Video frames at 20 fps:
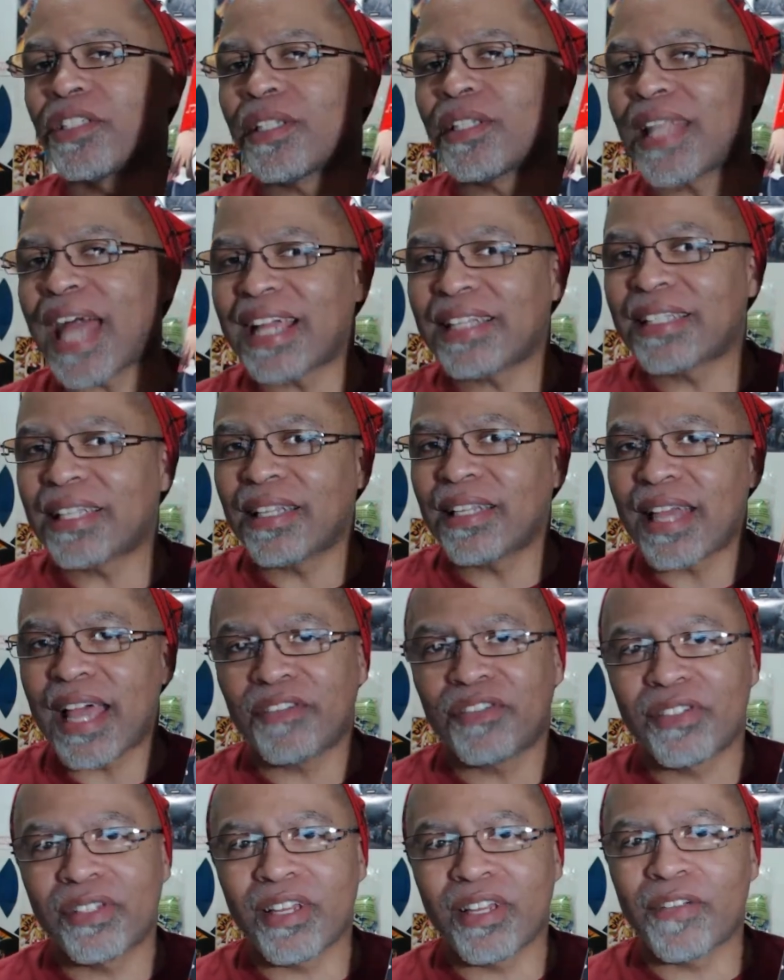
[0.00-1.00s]
Slice of
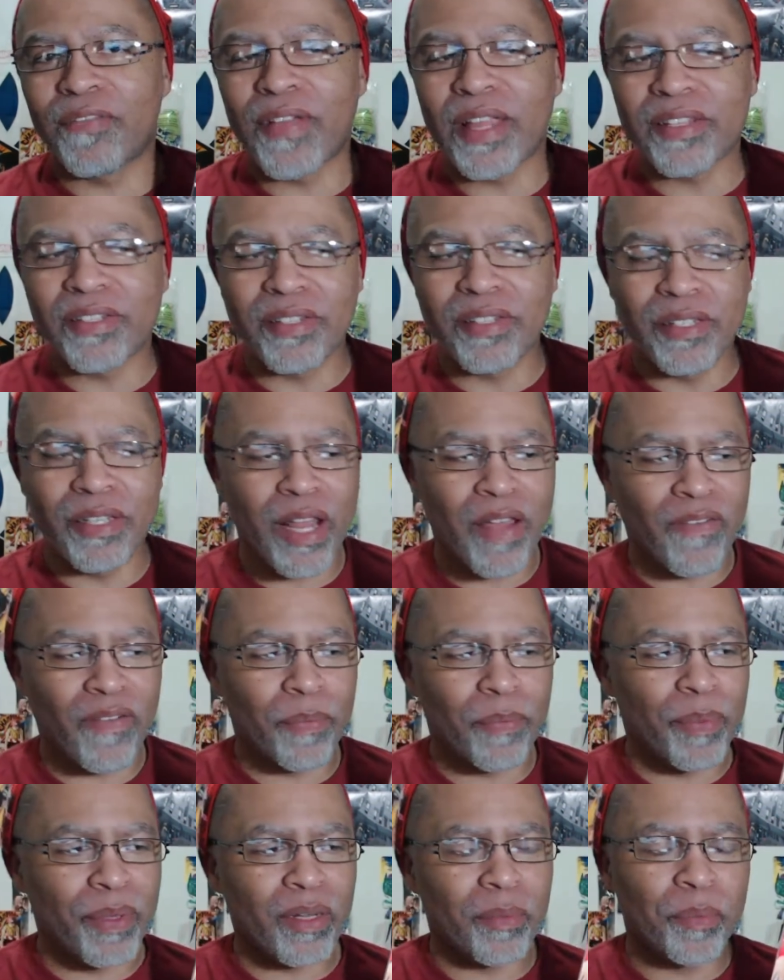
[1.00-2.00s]
life stuff has
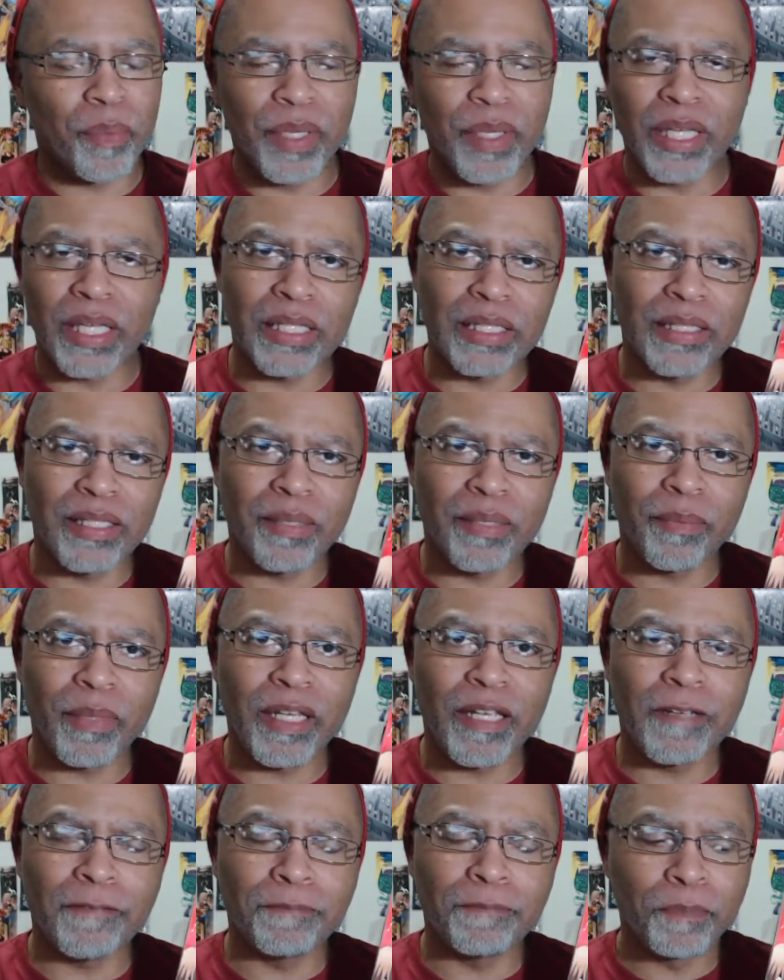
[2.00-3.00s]
never been appealing to
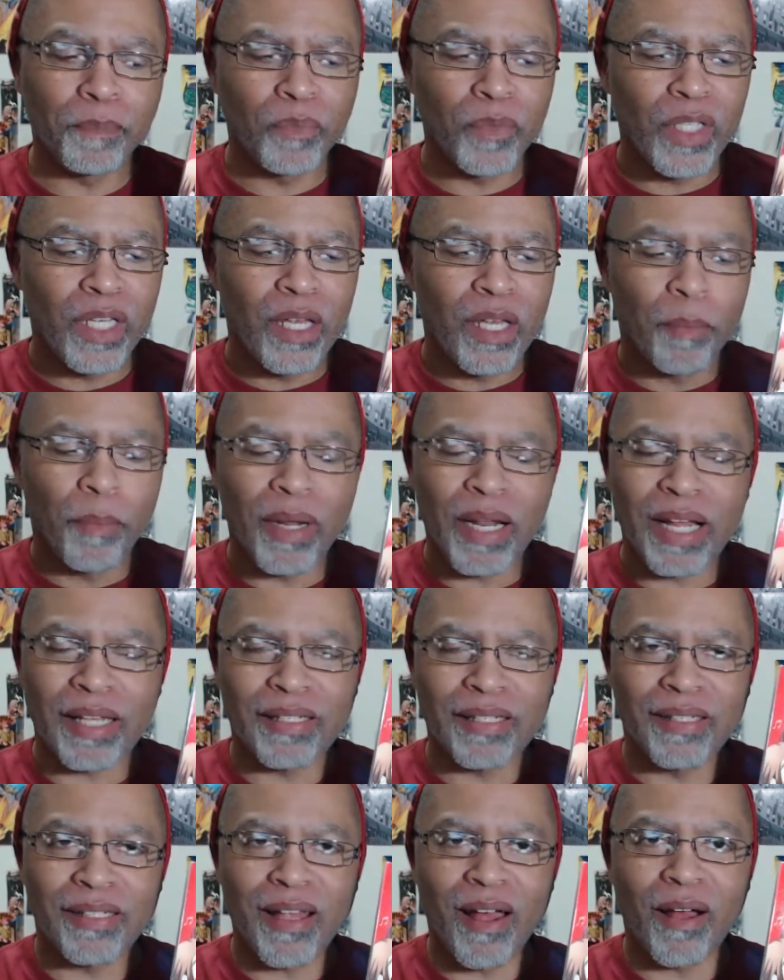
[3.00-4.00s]
me. But
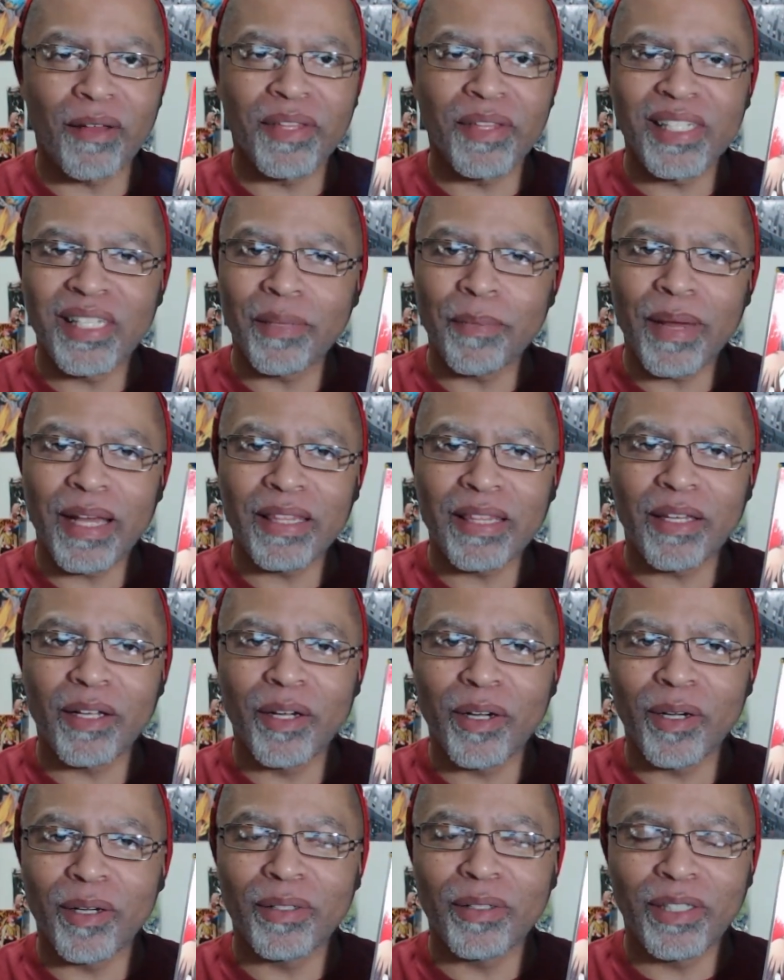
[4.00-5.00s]
I saw this about the
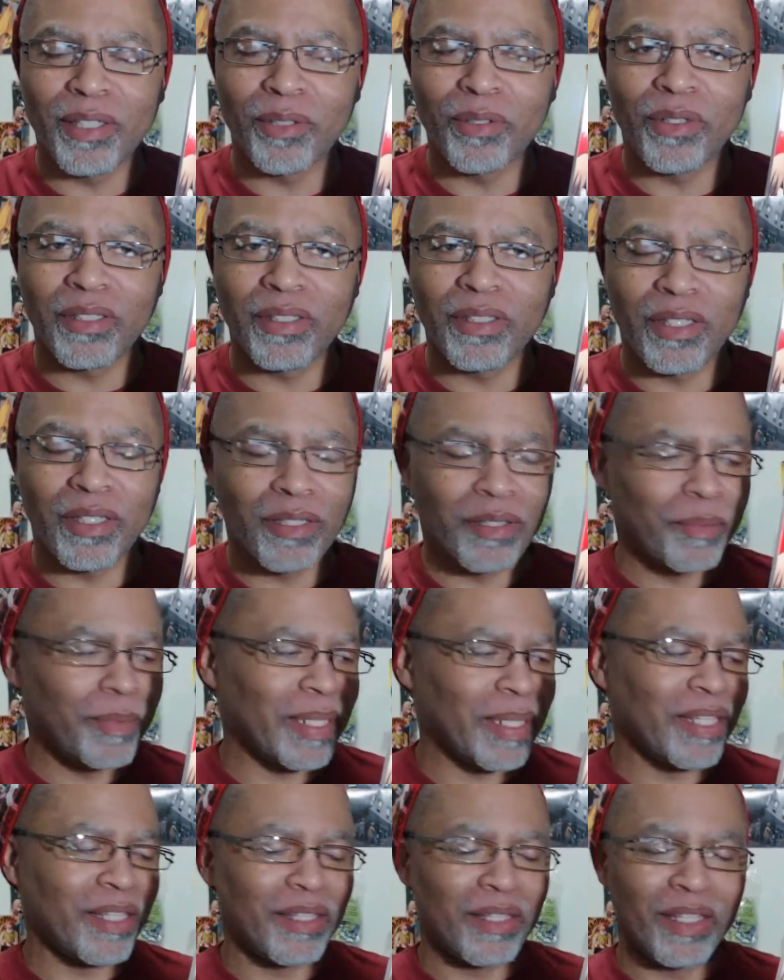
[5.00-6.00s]
girl, little, the,
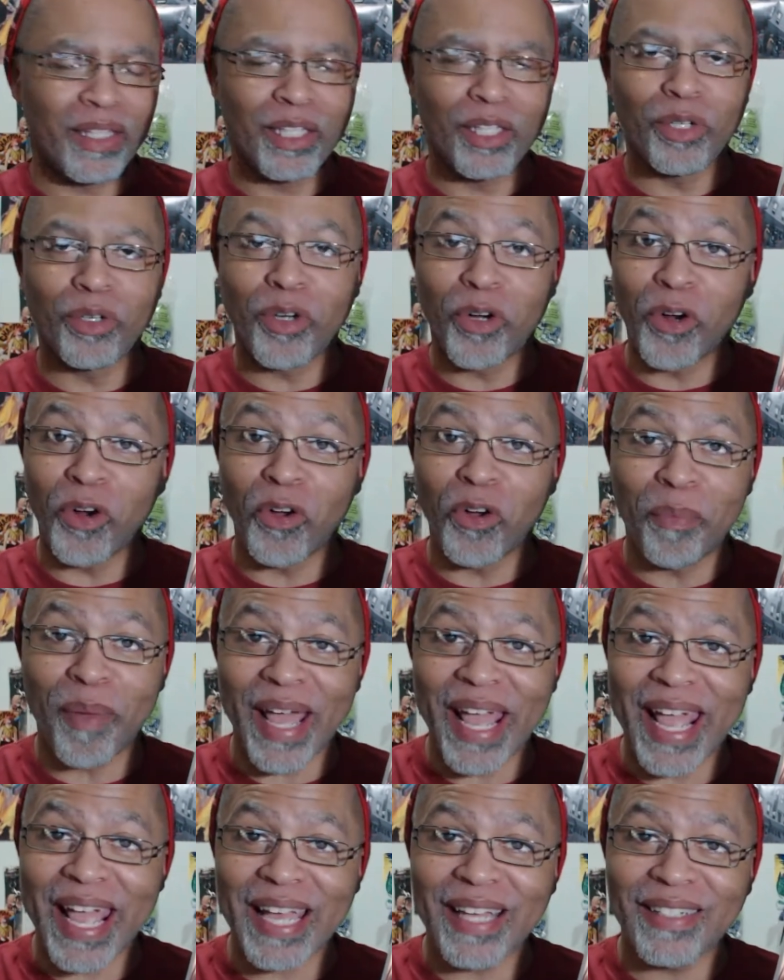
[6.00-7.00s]
but the little girl
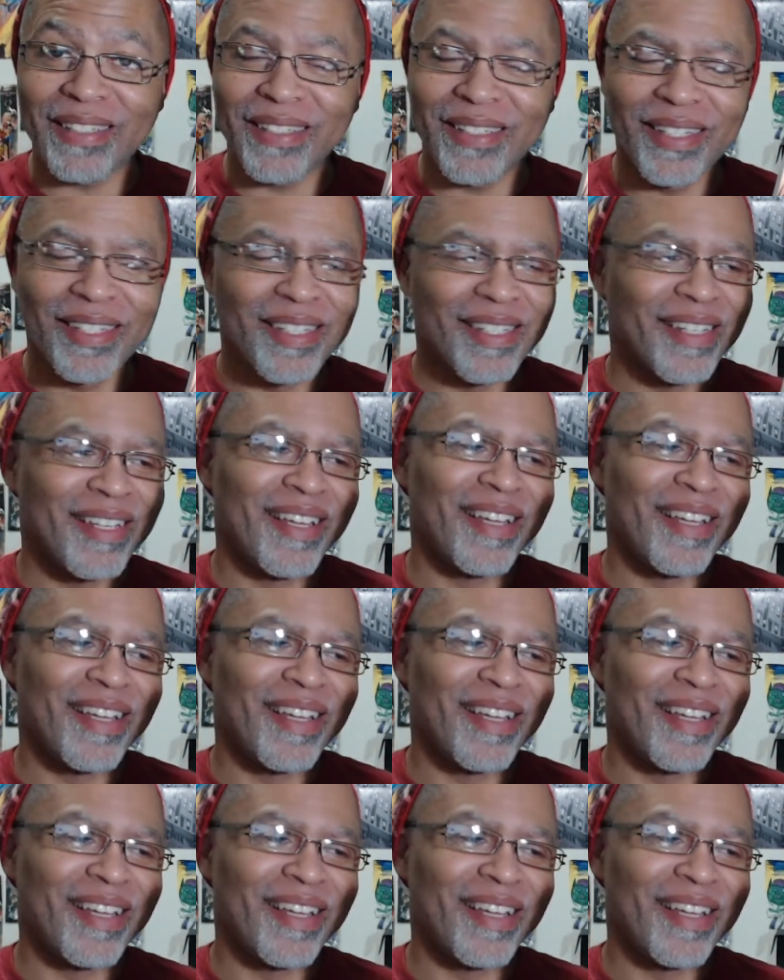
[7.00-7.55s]
band,